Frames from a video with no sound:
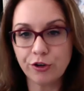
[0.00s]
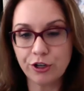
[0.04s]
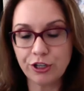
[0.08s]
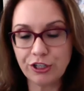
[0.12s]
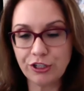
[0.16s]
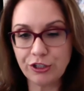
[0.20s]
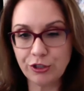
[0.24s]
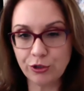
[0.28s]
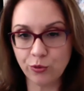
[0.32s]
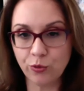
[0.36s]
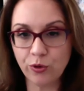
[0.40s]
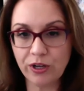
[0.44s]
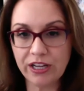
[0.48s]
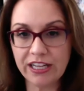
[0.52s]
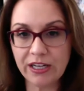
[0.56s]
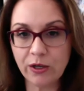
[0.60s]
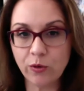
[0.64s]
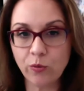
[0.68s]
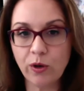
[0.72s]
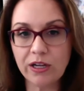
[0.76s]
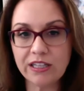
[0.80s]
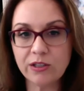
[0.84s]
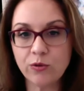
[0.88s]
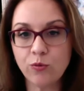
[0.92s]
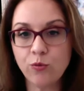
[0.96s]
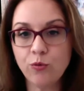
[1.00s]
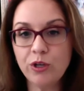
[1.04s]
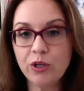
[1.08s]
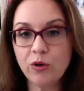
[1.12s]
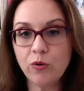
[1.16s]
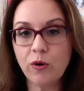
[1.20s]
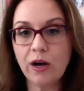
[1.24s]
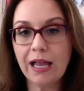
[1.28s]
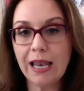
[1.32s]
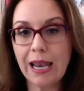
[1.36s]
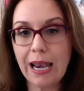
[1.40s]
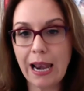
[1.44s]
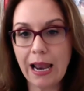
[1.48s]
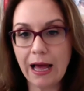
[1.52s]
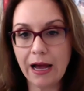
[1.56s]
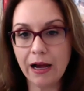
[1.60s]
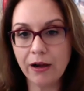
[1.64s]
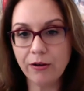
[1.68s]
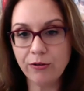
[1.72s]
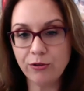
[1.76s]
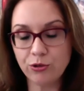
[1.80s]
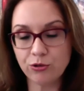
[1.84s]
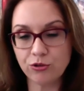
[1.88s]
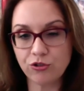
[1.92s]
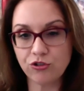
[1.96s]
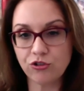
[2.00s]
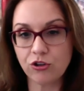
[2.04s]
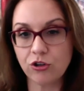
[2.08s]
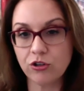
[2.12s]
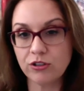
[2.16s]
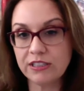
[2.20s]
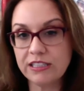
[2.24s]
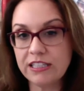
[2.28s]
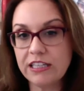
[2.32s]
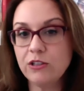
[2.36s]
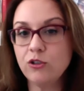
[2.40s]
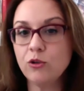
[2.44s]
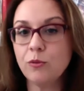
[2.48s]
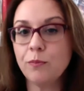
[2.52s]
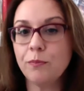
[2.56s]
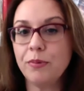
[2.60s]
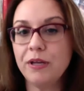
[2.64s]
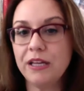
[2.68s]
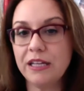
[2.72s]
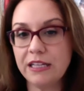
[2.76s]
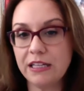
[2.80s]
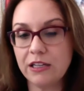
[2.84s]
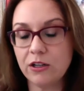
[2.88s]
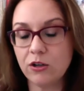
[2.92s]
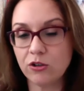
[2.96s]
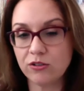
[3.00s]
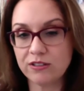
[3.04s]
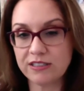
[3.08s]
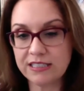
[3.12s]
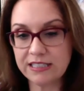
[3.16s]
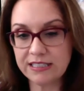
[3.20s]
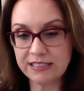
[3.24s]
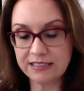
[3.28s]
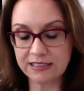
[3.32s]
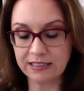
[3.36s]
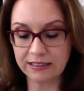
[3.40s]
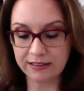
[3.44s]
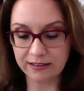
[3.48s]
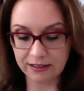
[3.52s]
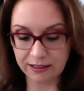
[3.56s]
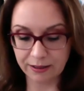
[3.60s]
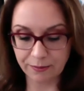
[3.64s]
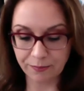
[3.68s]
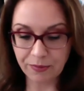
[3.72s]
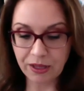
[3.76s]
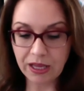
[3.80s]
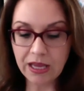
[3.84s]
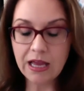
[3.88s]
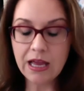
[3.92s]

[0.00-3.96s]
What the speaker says: for you and what will allow you to continue pinning consistently.